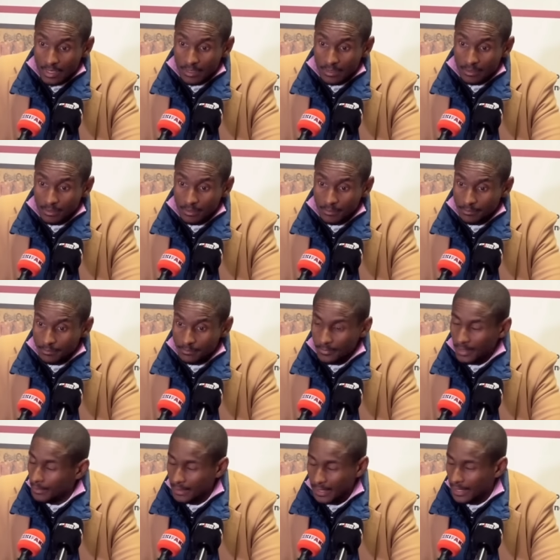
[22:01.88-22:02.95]

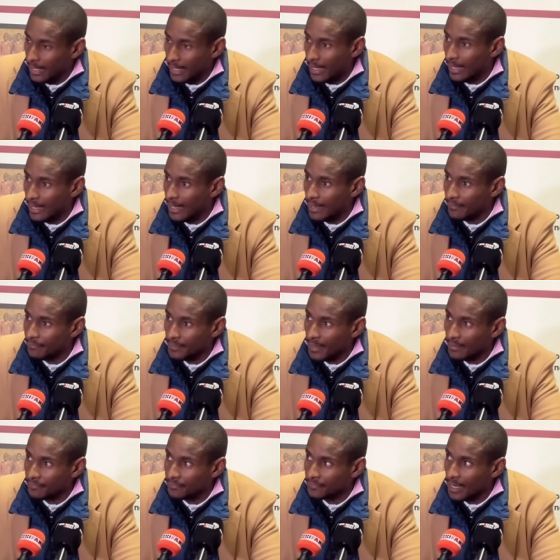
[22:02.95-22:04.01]
uh, but I, have
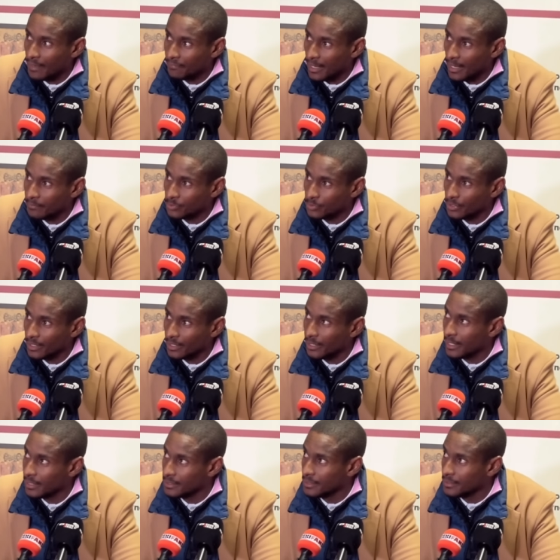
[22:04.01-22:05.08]
I've, I've come to
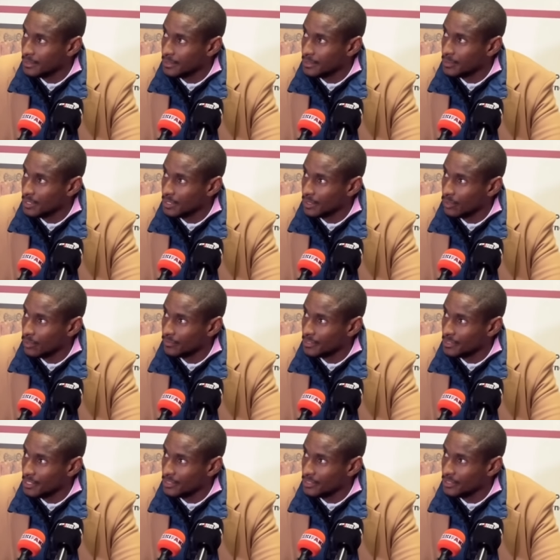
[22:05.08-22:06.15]
realize, and this was a
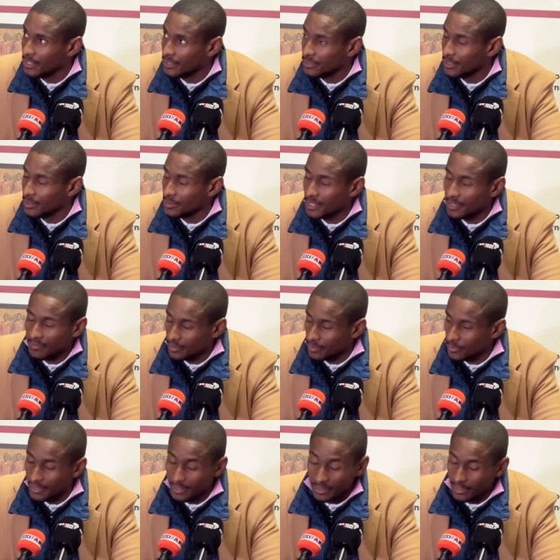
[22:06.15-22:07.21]
conversation actually I was having
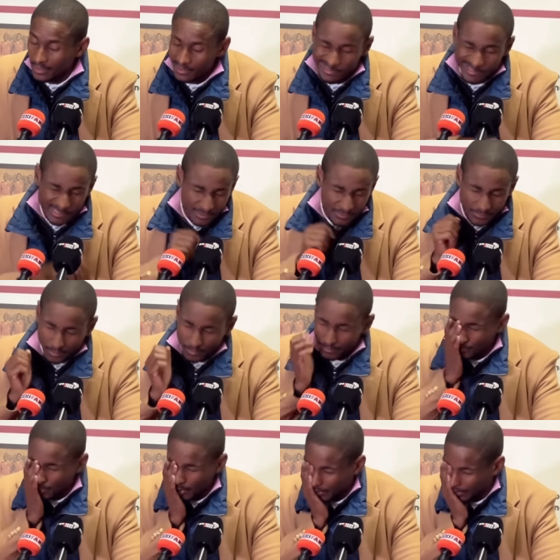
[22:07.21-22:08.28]
with an analyst from
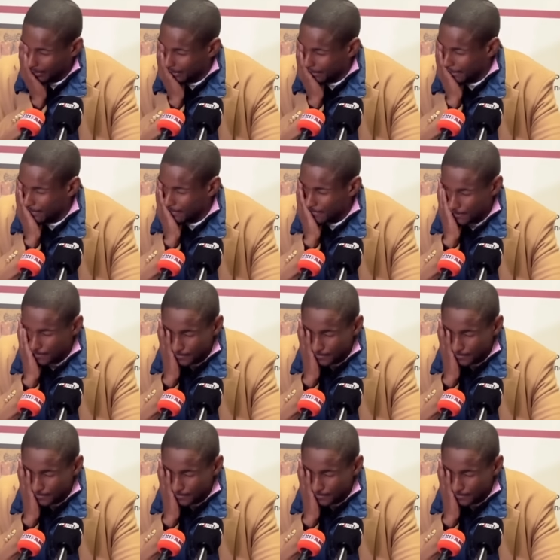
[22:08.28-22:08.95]
one of the teams,